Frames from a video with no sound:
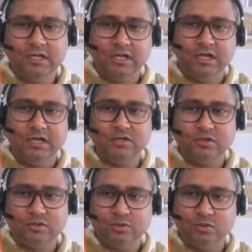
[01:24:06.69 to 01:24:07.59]

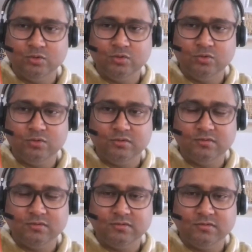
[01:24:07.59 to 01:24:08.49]

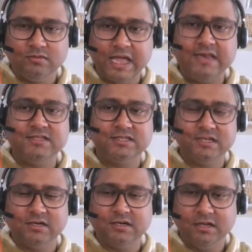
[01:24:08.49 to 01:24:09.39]
to
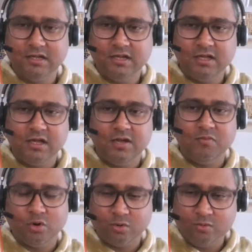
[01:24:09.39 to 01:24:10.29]
answer
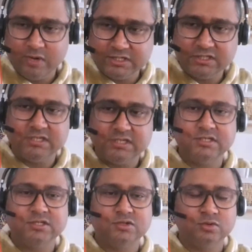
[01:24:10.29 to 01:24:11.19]
more
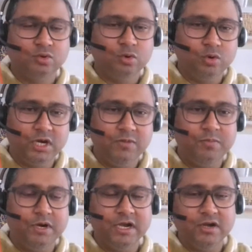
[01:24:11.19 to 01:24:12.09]
questions, to go
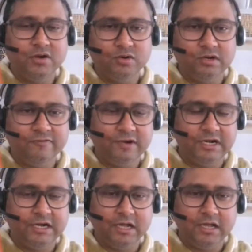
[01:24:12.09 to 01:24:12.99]
deeper into different